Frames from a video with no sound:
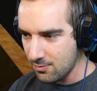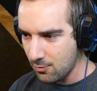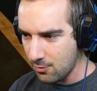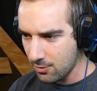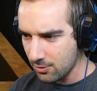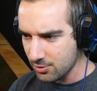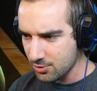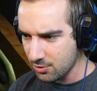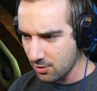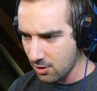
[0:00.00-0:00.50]

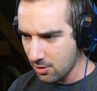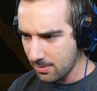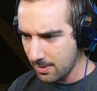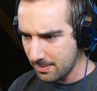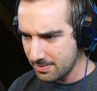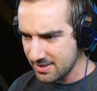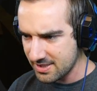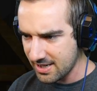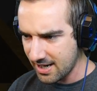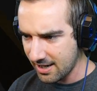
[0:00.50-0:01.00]
wardrobe
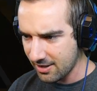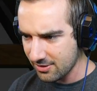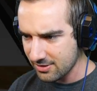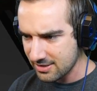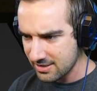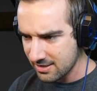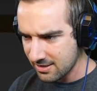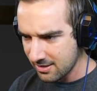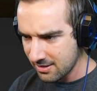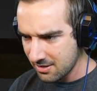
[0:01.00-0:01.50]

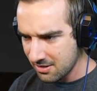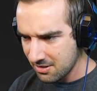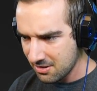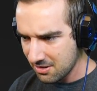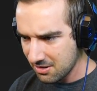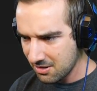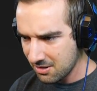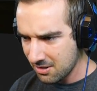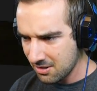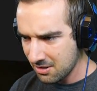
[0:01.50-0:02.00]
upstairs.
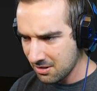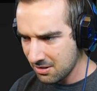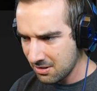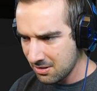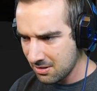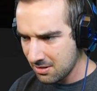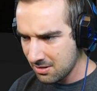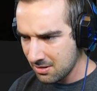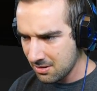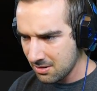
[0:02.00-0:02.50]
Oh.
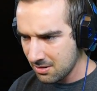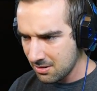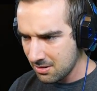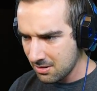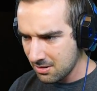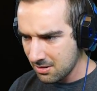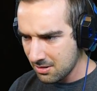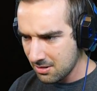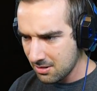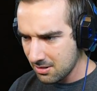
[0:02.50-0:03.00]

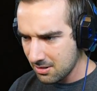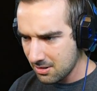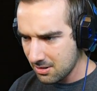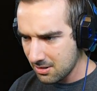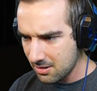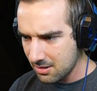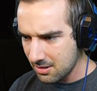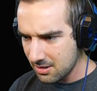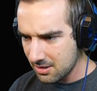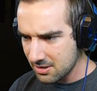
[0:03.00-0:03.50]

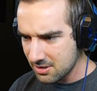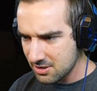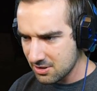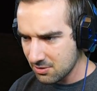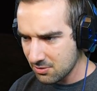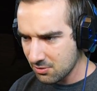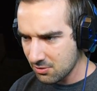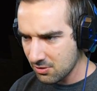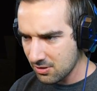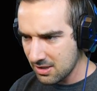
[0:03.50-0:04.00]
It's
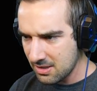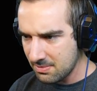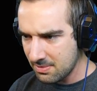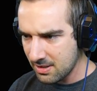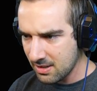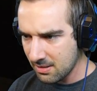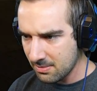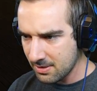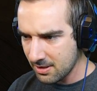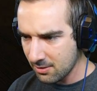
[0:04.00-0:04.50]
so
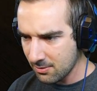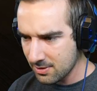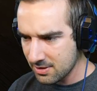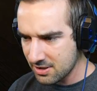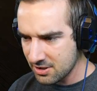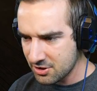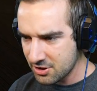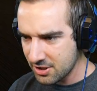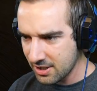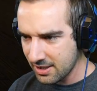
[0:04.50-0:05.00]
creepy up here. What
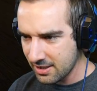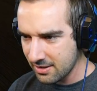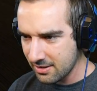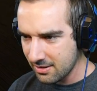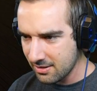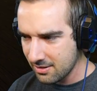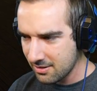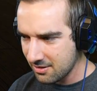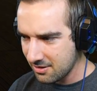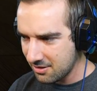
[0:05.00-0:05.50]
the shit?
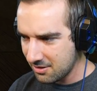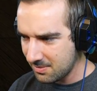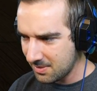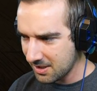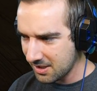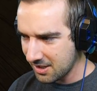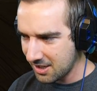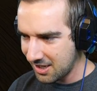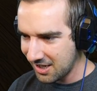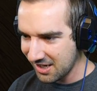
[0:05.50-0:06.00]
Oh
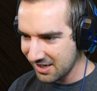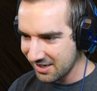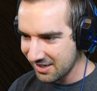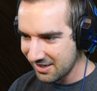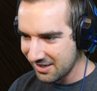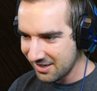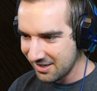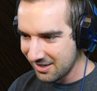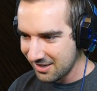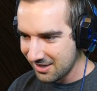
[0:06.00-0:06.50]
my god.
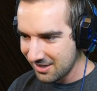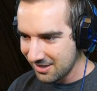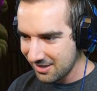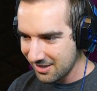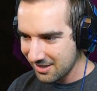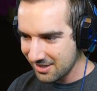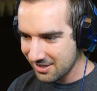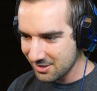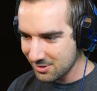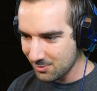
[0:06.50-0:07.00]

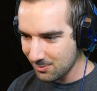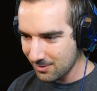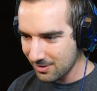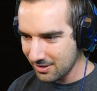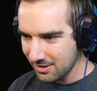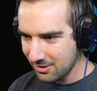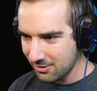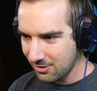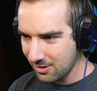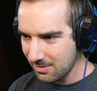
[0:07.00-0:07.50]
It is
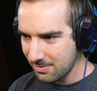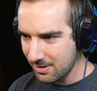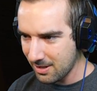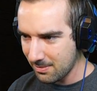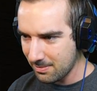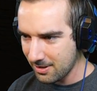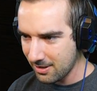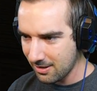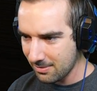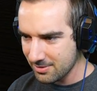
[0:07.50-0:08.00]
really creepy
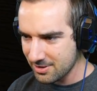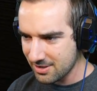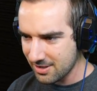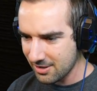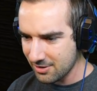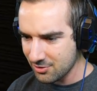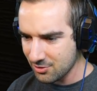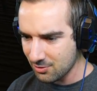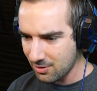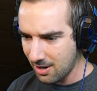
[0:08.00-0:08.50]
up here. I'm just
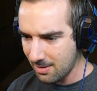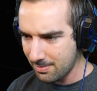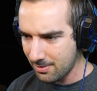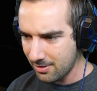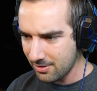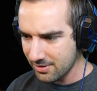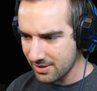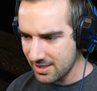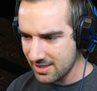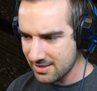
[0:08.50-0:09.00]
gonna drop
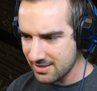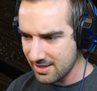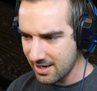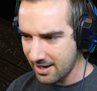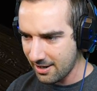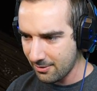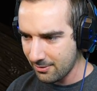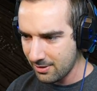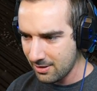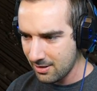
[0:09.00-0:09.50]
all these
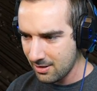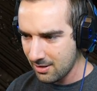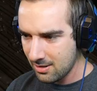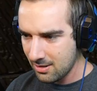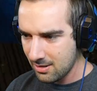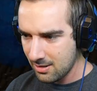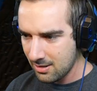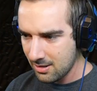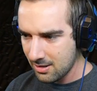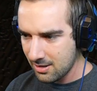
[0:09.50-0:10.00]
down.
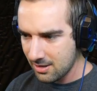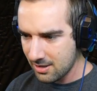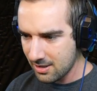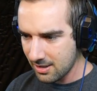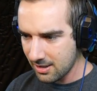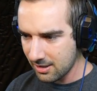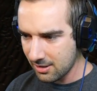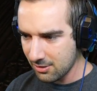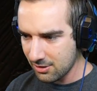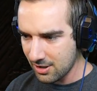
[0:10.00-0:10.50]

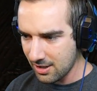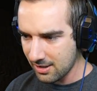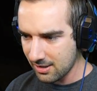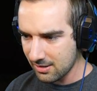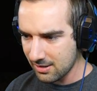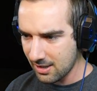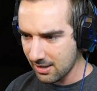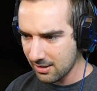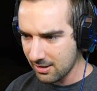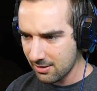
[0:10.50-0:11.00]
Thank you, thank
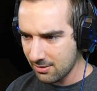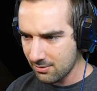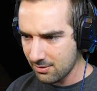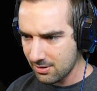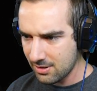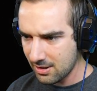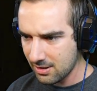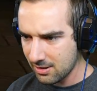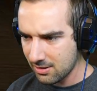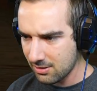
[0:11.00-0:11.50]
you, thank you,
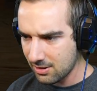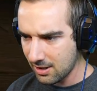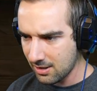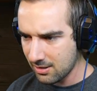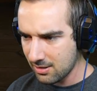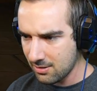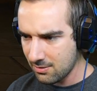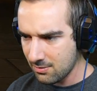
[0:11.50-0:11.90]
thank you, thank